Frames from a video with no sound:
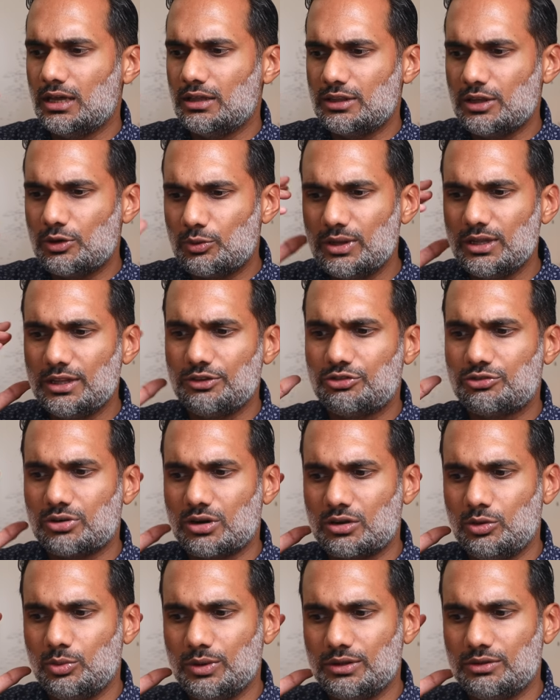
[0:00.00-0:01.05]
they really
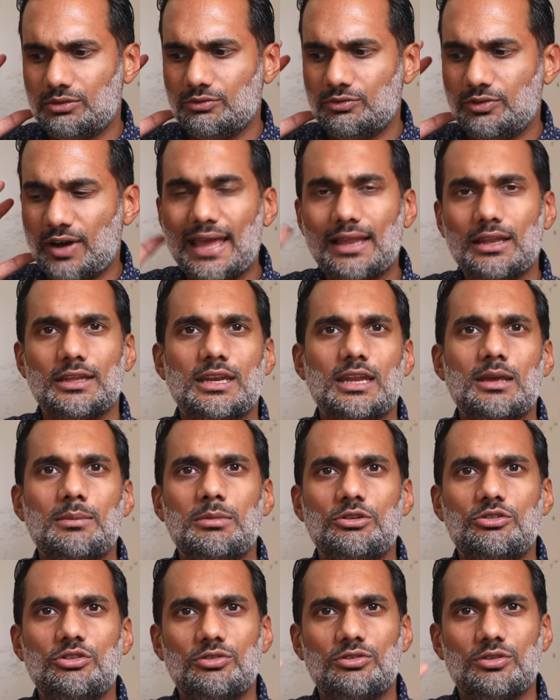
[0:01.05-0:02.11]
struggle with violent
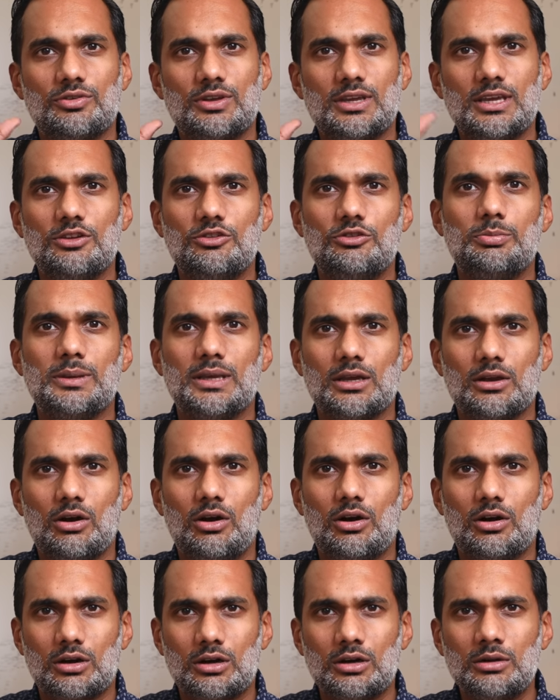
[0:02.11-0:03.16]
images of kids being
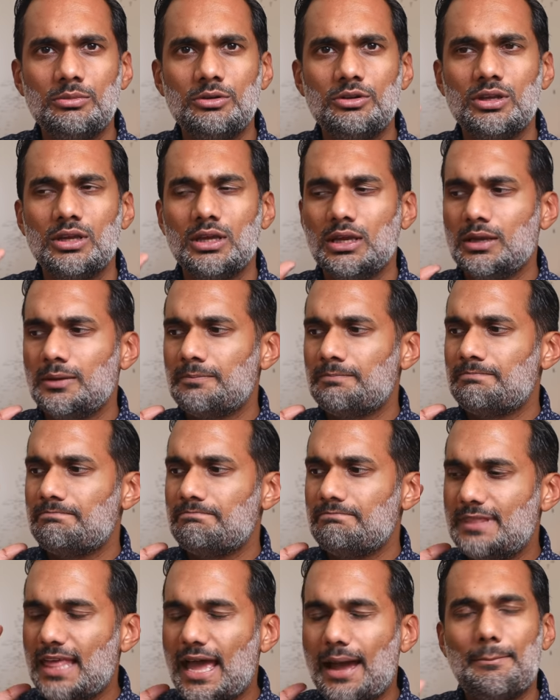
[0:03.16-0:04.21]
harmed.
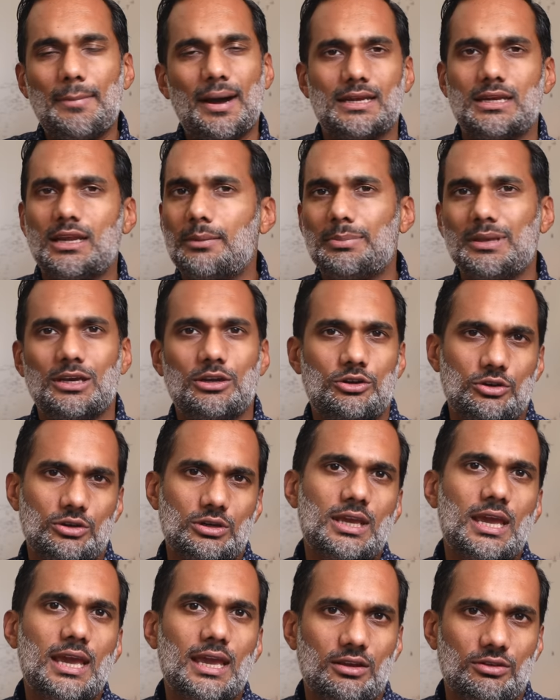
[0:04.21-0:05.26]
That might not be a
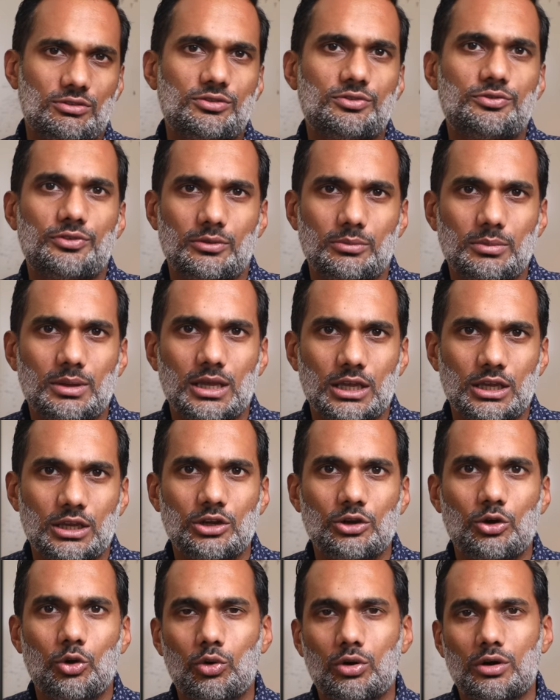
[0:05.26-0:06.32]
good case for
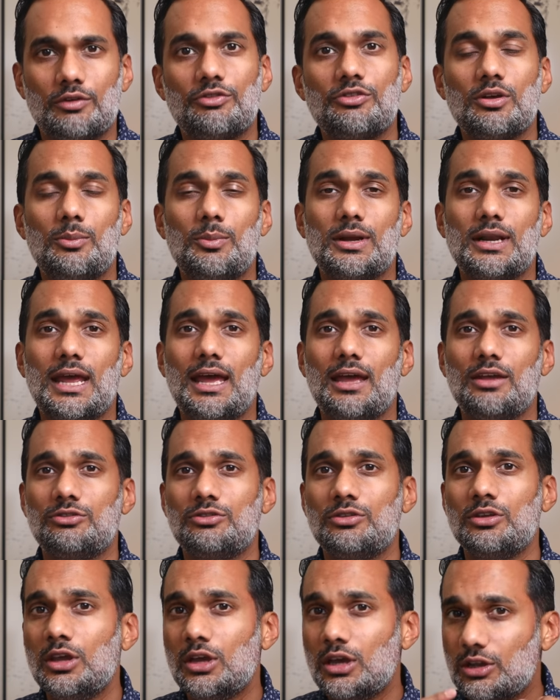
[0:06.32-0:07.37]
me. Or if someone
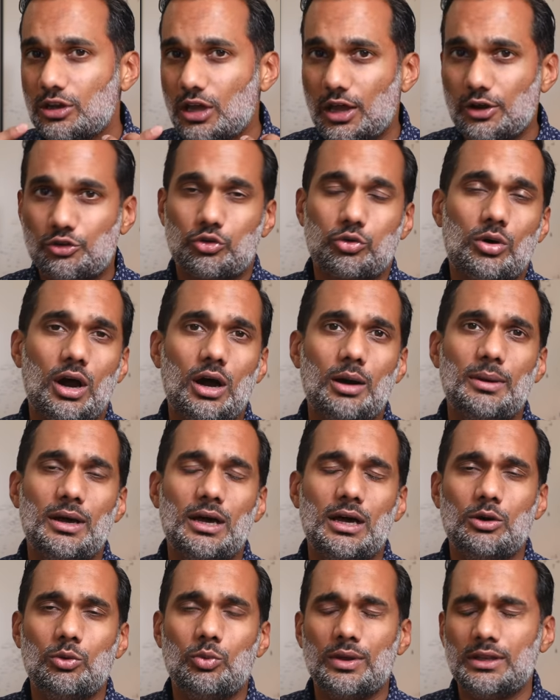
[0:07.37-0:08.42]
has
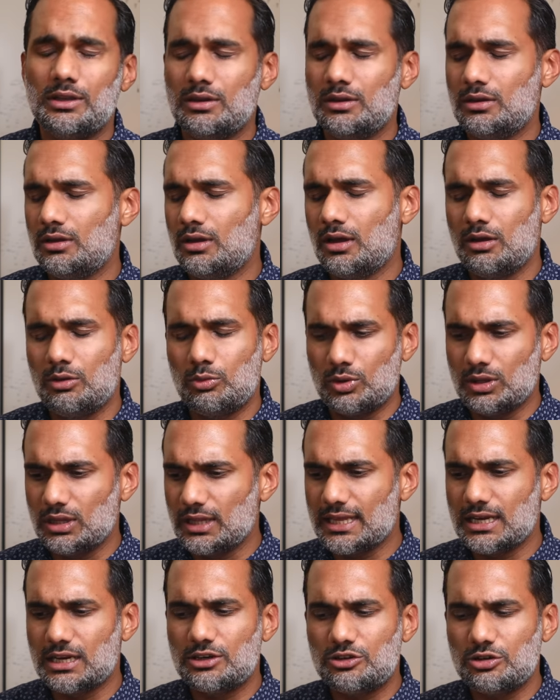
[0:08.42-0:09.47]
trauma when
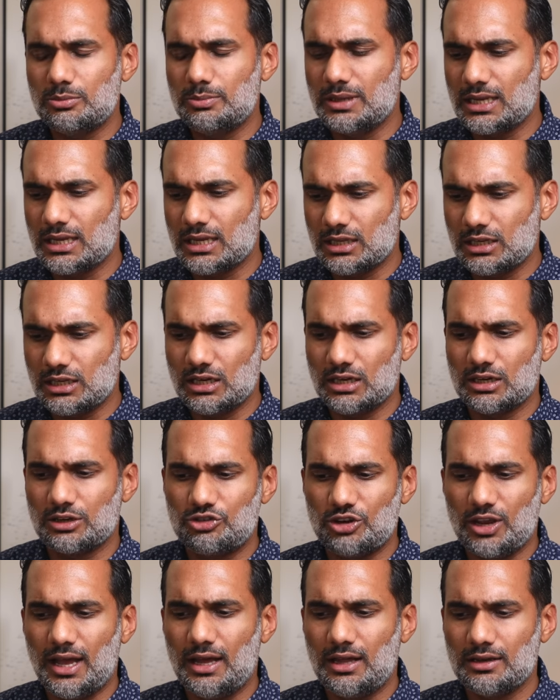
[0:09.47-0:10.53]
related to being a young
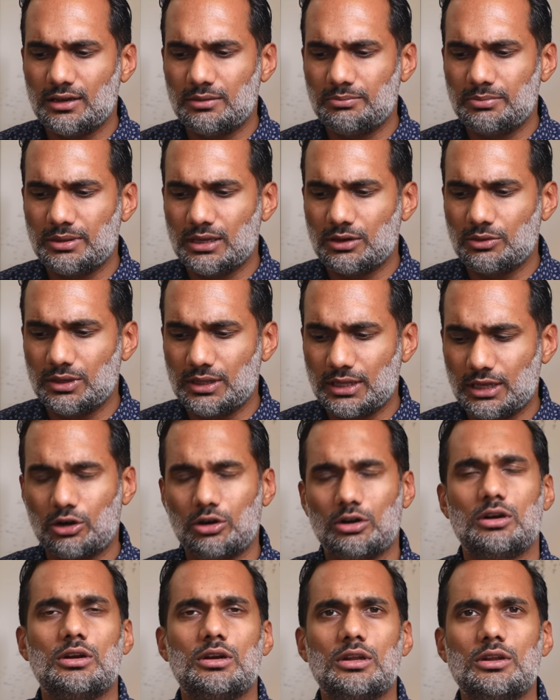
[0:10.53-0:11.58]
child and being really
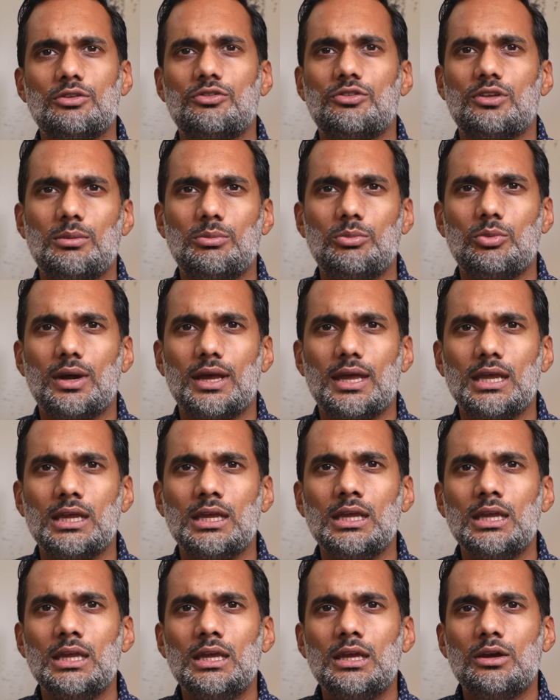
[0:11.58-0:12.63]
hurt in some way
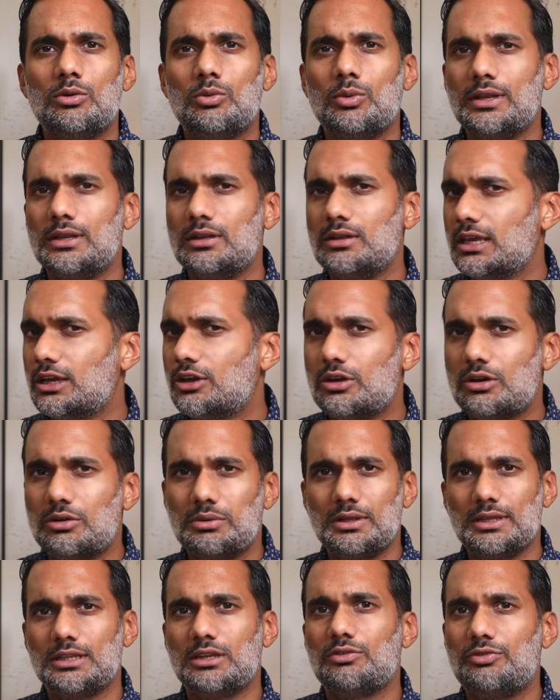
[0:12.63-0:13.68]
when they couldn't
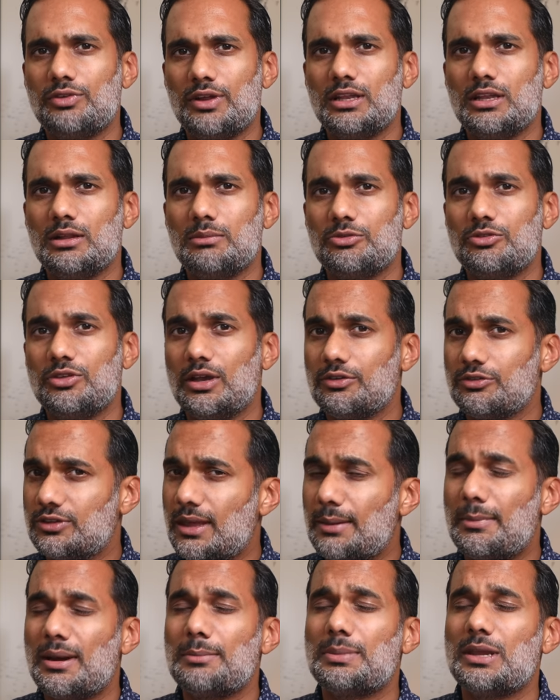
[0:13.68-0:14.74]
really defend themselves,
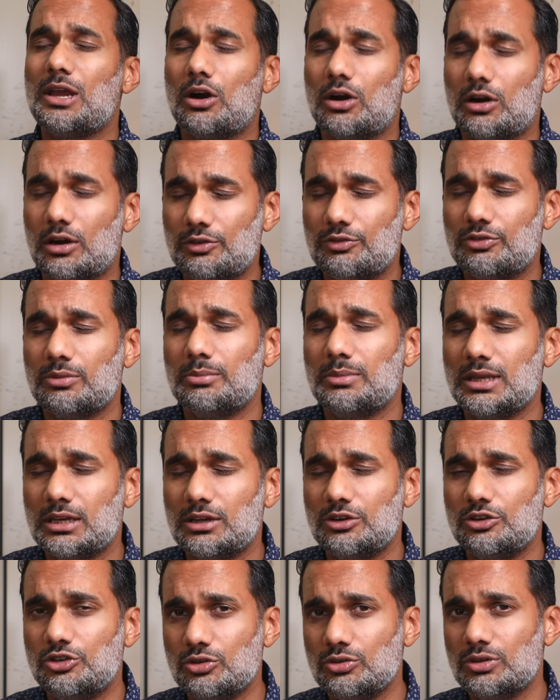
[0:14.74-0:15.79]
that might be hard for me
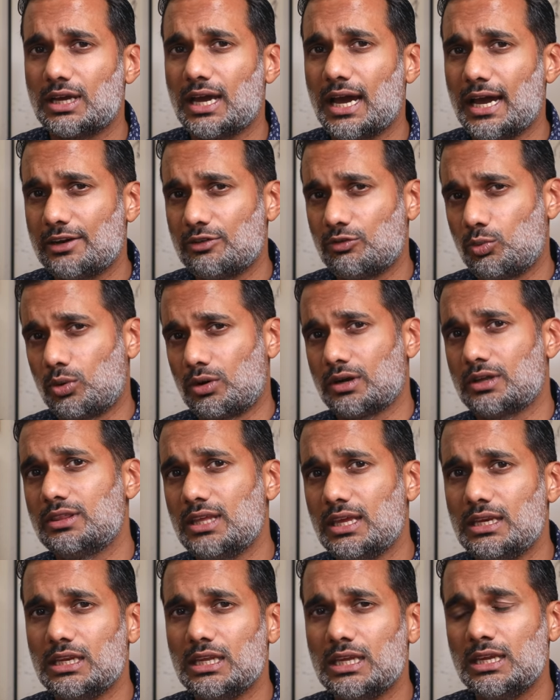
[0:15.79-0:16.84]
to do the kind of work
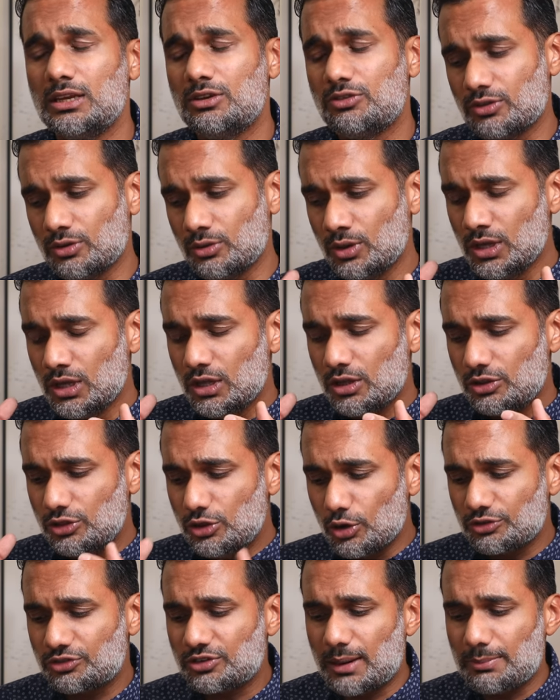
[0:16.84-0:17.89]
they need. So
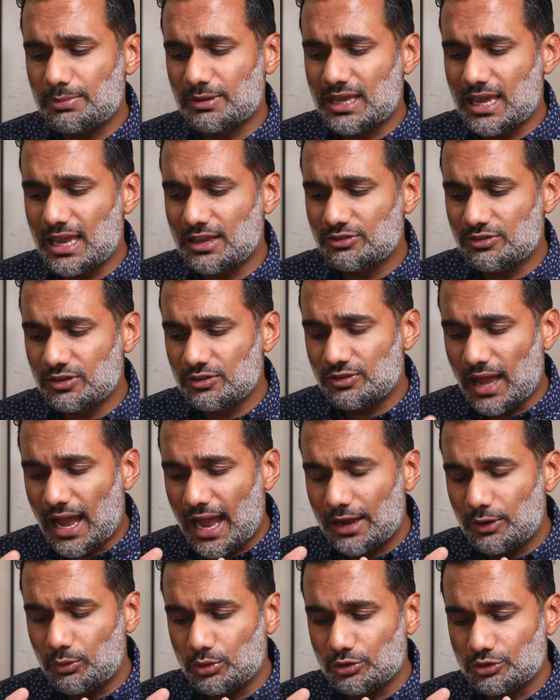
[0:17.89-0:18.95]
those type of cases
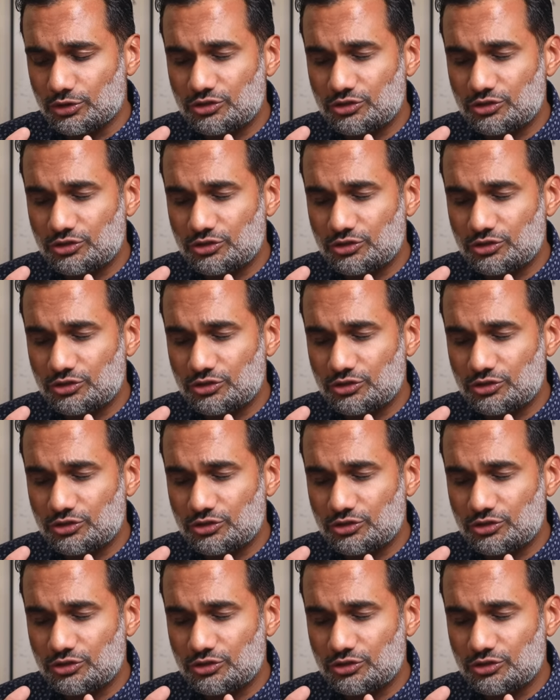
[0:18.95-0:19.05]
I will